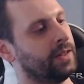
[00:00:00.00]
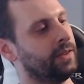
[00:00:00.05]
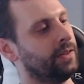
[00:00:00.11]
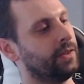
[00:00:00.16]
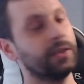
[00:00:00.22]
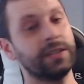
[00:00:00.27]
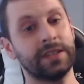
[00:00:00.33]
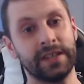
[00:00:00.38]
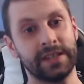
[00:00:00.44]

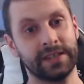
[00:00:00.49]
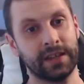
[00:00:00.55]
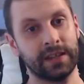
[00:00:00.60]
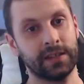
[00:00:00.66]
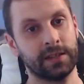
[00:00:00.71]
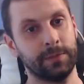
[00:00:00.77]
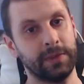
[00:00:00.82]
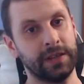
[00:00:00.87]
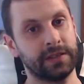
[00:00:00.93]
90
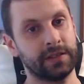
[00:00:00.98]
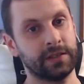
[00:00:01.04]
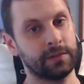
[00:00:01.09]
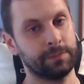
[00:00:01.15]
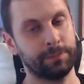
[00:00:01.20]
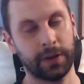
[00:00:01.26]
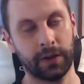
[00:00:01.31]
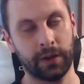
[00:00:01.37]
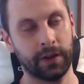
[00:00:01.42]

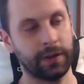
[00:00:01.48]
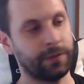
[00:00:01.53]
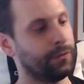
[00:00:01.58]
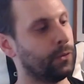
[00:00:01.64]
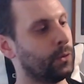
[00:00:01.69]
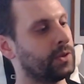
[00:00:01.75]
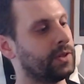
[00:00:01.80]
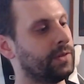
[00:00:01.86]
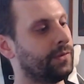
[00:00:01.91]
centimeters by
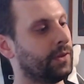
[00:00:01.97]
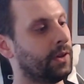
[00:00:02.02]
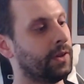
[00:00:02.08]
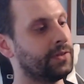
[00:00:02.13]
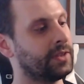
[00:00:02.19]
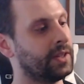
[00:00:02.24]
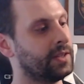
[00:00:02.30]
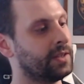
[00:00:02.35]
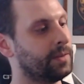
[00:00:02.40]

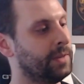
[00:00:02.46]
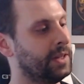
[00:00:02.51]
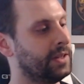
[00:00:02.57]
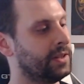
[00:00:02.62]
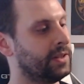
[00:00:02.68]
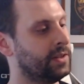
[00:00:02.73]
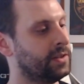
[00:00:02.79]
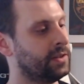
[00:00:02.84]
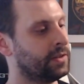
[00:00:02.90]
45
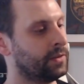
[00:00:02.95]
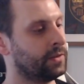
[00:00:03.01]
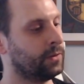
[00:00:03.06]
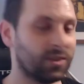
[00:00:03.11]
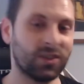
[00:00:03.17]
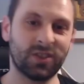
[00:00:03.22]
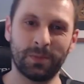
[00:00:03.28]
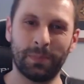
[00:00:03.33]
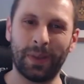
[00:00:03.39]
centimeters.
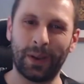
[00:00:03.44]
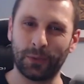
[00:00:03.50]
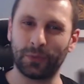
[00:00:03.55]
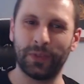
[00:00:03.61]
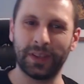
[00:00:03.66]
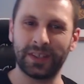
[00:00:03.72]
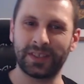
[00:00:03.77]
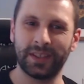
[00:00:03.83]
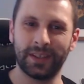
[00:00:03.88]
Just about
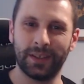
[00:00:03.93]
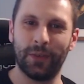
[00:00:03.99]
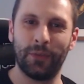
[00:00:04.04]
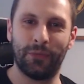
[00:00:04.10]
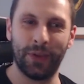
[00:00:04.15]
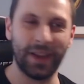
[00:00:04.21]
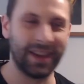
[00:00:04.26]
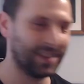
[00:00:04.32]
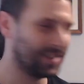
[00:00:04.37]
fits in,
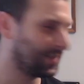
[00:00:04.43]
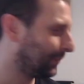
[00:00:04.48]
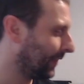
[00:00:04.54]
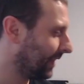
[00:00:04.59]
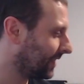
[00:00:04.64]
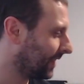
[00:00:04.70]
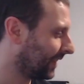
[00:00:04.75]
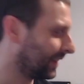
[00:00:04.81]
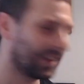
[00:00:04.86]

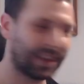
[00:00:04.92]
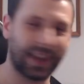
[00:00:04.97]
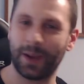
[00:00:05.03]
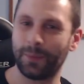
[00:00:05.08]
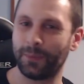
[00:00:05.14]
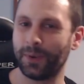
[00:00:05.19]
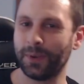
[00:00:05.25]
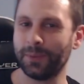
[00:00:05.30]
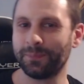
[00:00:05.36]
fits in the
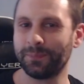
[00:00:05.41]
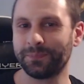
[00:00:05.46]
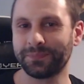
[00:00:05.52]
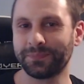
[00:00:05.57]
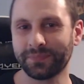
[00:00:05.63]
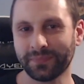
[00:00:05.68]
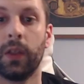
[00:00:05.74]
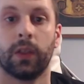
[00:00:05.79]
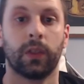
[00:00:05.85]
camera.
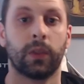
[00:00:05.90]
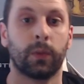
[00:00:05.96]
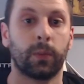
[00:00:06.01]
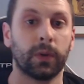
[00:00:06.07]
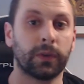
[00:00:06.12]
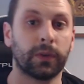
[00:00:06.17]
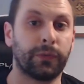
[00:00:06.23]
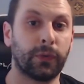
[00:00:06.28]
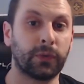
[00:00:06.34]
The
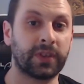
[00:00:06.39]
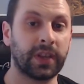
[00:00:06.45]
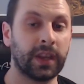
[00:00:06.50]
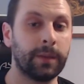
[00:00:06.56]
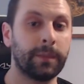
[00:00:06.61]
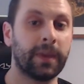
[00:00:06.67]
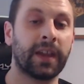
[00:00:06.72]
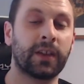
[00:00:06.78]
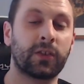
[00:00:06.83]
wonderful
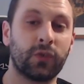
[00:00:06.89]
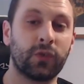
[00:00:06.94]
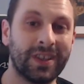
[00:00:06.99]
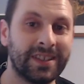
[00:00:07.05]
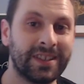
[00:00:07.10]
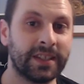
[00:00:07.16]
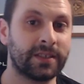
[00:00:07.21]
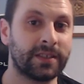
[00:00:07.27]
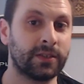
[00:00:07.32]
team at
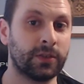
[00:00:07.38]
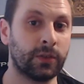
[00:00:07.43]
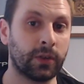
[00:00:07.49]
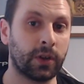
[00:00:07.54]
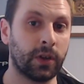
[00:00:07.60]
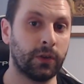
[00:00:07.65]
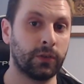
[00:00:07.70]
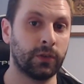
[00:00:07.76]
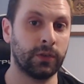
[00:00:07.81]

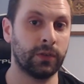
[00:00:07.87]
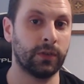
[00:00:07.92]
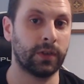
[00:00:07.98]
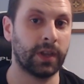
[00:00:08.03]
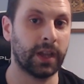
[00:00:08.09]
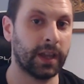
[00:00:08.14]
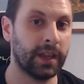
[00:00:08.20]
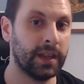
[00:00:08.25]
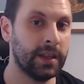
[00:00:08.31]

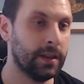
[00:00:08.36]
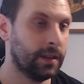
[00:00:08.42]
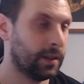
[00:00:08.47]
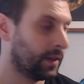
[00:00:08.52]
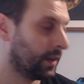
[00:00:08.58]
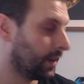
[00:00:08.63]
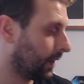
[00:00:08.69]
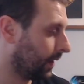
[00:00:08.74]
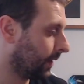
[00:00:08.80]

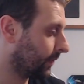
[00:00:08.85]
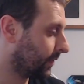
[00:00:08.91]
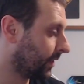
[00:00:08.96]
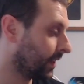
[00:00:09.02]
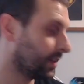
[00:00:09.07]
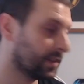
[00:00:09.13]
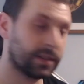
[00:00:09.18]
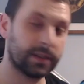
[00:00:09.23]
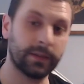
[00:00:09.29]
critit.co.uk have
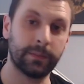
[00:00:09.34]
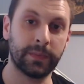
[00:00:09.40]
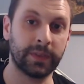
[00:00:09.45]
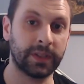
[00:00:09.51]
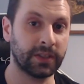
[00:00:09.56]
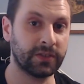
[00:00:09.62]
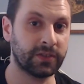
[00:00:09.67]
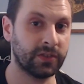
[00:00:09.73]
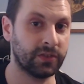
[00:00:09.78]
sent
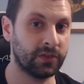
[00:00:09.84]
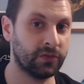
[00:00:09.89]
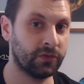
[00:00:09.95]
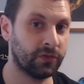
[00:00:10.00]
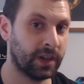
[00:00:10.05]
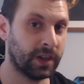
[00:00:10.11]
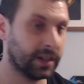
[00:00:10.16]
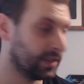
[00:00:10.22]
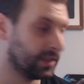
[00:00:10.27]
some Dungeons &
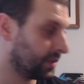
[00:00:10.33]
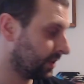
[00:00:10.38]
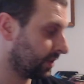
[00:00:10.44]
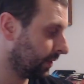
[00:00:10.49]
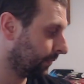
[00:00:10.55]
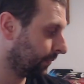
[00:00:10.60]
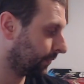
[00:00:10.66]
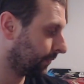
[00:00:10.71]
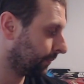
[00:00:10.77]
Dragons
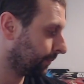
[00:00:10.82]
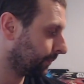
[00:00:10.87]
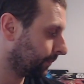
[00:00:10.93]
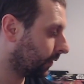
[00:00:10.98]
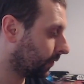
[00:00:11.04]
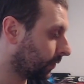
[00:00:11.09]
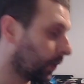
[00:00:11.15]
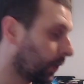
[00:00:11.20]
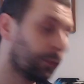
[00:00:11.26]
stuff.
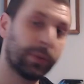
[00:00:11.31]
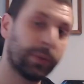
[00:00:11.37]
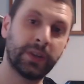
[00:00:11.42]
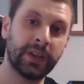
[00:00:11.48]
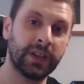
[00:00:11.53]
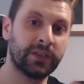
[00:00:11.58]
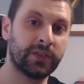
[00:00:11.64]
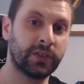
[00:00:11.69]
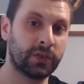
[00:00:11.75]
So I've put
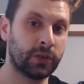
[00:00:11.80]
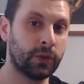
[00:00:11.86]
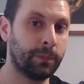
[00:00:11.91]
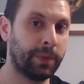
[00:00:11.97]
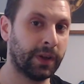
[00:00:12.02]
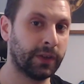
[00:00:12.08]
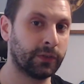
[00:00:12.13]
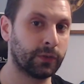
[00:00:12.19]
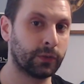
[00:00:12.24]
it into 2
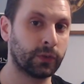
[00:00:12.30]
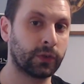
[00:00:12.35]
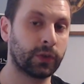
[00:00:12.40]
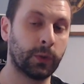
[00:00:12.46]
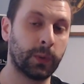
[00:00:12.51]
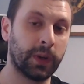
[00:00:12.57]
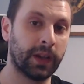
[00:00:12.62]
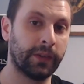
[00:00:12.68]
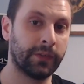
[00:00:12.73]
bundles.
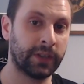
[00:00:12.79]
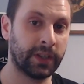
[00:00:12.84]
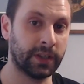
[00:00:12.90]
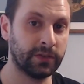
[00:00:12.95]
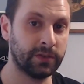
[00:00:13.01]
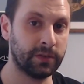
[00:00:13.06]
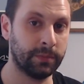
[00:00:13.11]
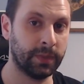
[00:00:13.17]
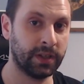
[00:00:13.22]
So we have a
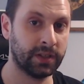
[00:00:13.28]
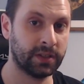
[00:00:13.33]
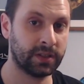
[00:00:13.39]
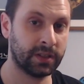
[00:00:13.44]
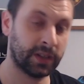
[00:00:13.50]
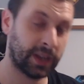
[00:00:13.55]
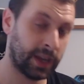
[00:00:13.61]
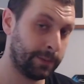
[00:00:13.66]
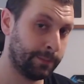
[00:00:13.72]
Dungeon
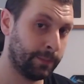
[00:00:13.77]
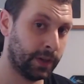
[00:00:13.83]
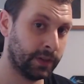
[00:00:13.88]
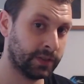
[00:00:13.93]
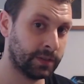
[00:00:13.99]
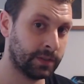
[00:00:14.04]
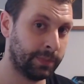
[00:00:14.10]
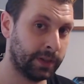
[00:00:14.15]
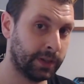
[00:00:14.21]
Master, Game
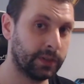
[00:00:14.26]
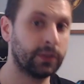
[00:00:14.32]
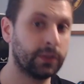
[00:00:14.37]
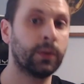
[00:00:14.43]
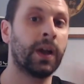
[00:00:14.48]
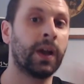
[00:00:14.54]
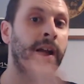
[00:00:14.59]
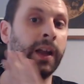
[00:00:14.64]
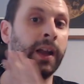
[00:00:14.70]
Master
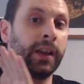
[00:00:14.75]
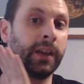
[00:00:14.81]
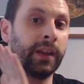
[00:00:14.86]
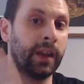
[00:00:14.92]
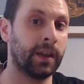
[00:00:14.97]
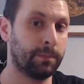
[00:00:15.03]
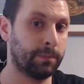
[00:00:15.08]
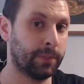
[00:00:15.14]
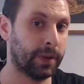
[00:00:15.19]
bundle and
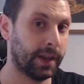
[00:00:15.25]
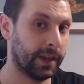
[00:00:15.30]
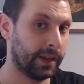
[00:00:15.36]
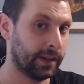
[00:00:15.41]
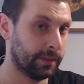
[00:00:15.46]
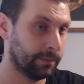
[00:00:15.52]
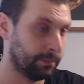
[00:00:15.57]
a Player